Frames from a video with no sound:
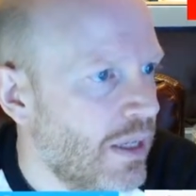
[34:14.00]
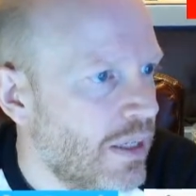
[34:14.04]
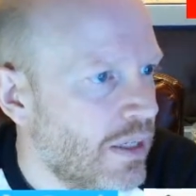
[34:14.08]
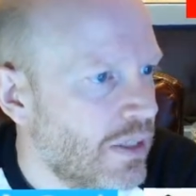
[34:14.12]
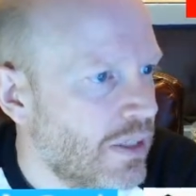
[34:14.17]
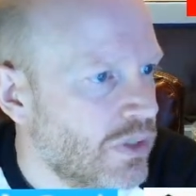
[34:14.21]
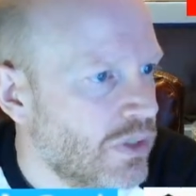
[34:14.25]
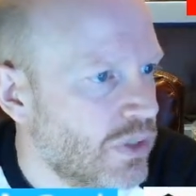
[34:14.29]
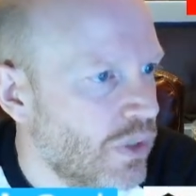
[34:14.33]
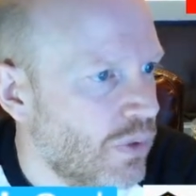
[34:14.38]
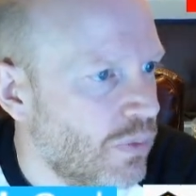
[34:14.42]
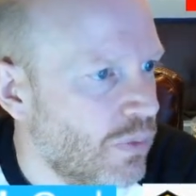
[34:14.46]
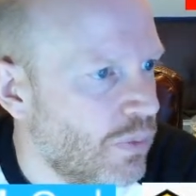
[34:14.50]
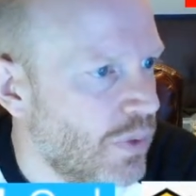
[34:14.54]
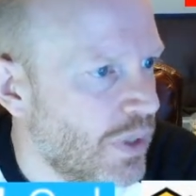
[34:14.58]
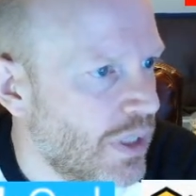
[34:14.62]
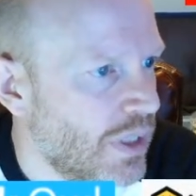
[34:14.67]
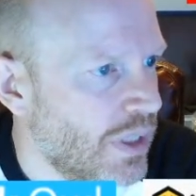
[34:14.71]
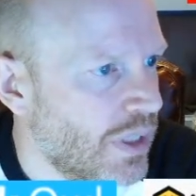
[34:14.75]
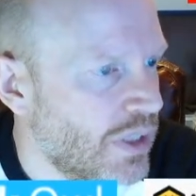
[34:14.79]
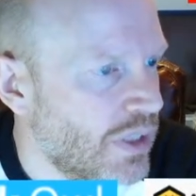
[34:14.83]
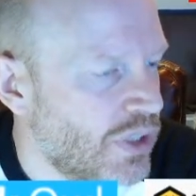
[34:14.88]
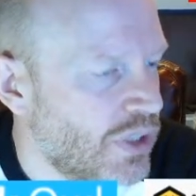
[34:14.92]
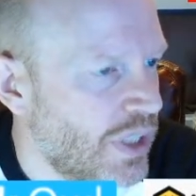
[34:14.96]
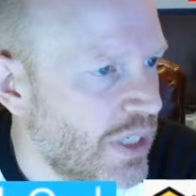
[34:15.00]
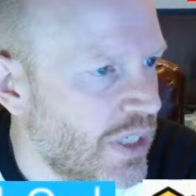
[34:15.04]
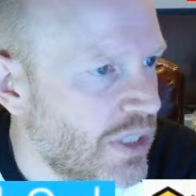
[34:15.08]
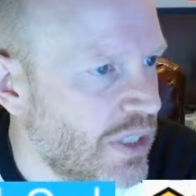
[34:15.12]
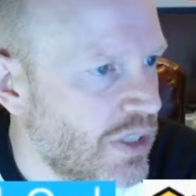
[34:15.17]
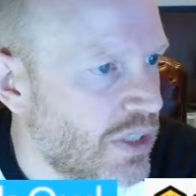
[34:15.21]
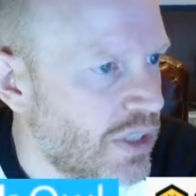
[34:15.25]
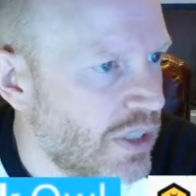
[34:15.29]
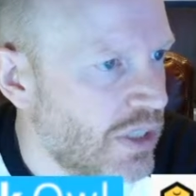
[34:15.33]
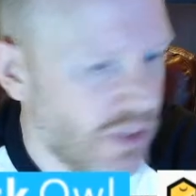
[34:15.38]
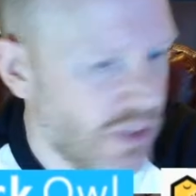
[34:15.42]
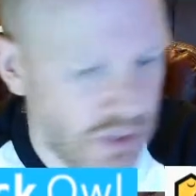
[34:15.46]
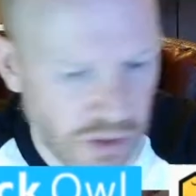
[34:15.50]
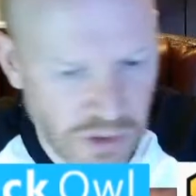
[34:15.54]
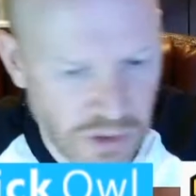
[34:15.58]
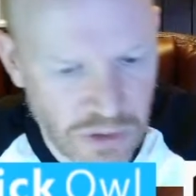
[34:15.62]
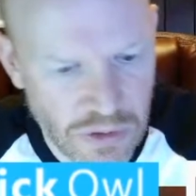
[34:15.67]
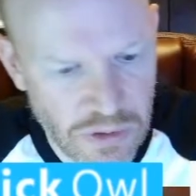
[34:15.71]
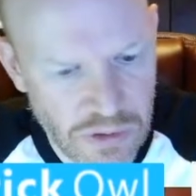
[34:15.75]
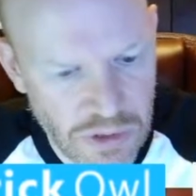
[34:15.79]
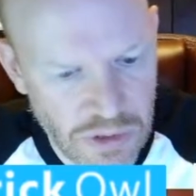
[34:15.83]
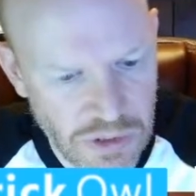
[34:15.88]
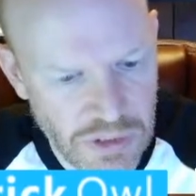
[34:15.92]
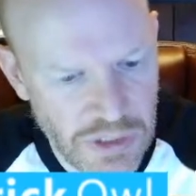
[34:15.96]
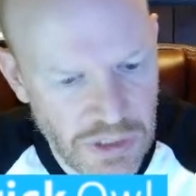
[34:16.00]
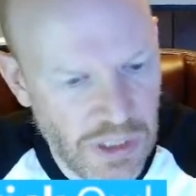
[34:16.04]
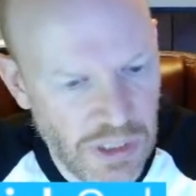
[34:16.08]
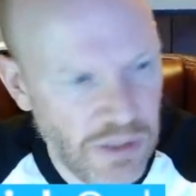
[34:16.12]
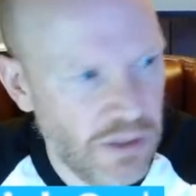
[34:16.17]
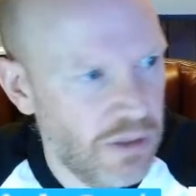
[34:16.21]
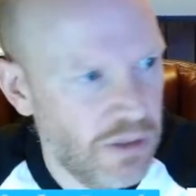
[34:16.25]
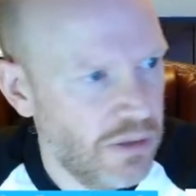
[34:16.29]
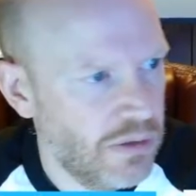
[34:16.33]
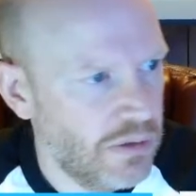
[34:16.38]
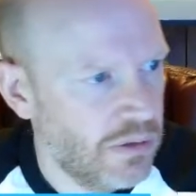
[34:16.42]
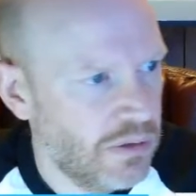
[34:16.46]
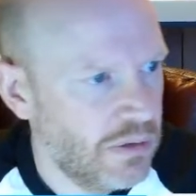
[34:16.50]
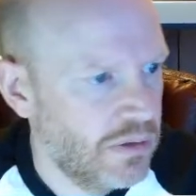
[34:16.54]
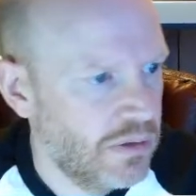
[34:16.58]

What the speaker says: So we're going to change this to go to yellow,